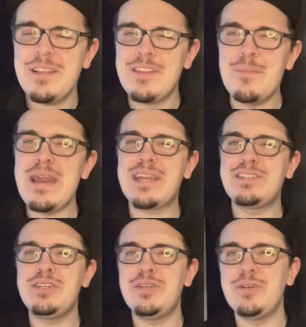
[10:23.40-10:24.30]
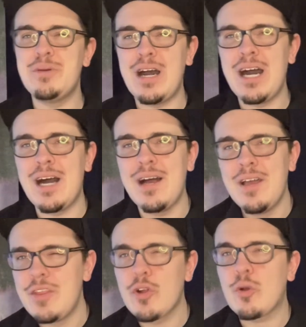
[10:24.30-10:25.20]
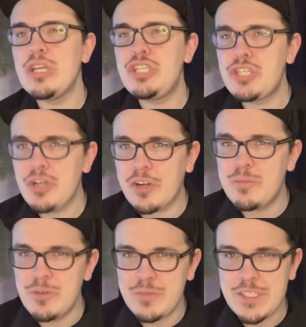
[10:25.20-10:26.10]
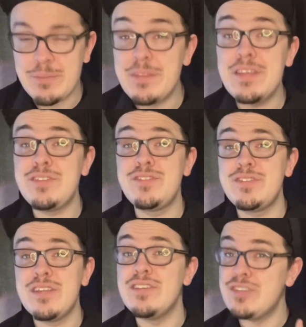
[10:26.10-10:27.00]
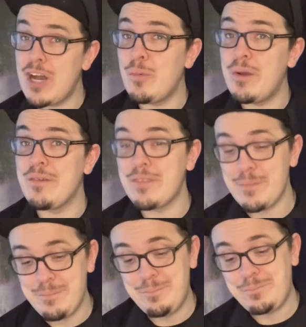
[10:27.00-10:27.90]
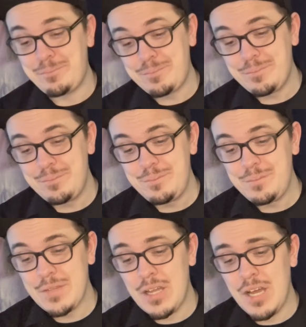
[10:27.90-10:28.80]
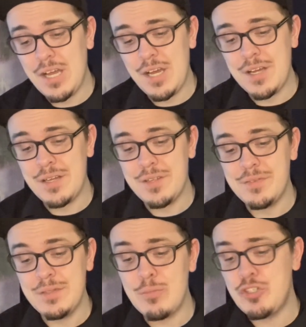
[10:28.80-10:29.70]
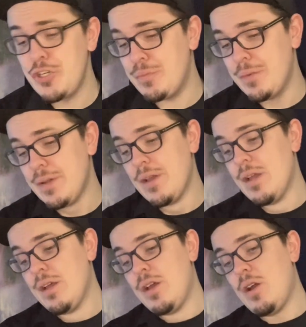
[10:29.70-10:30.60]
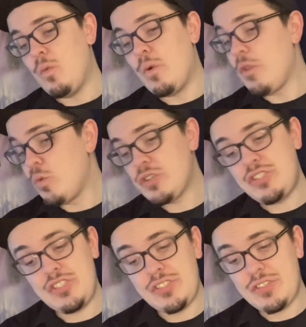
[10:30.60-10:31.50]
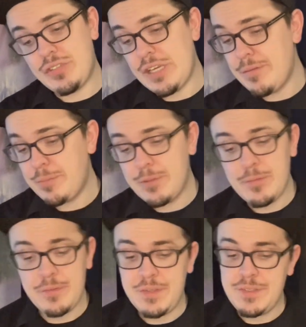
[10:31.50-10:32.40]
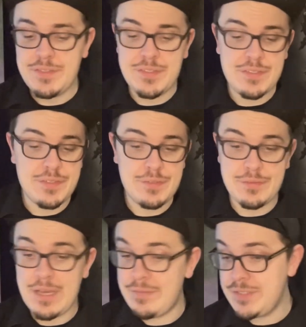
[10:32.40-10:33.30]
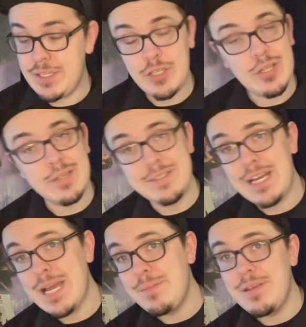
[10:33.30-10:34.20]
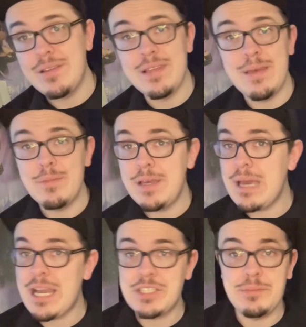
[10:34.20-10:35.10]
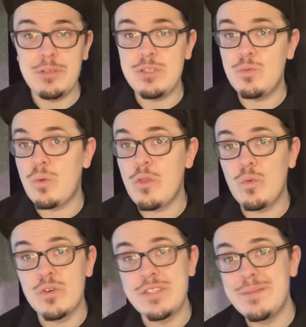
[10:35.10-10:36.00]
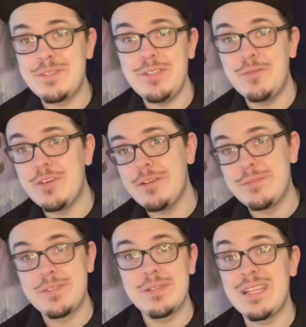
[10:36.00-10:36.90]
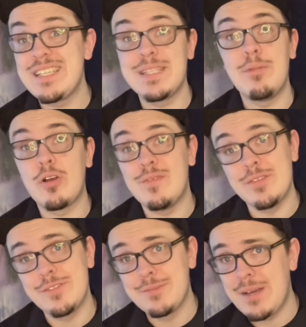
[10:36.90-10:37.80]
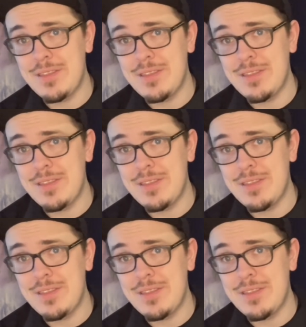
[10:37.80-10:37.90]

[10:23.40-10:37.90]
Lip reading: The Meg 2. There are great shark movies, but this is not one of them. Number two. One of the worst comic book movies I've seen in a long time. It might actually be one of the worst MCU films. That was The Marvels.